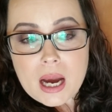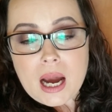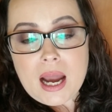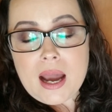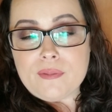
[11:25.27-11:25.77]

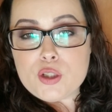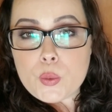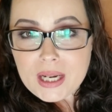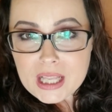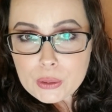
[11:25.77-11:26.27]
I have
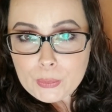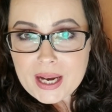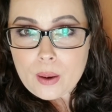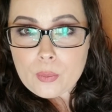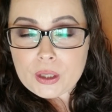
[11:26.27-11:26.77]

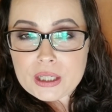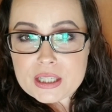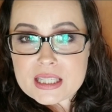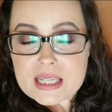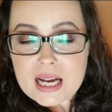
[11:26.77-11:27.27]
23
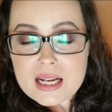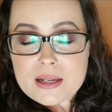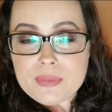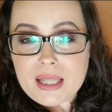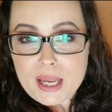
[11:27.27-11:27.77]
hours
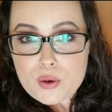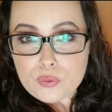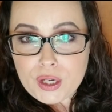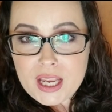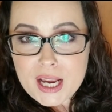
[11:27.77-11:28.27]

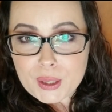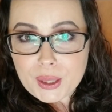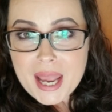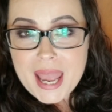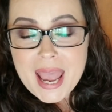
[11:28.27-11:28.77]
layover here,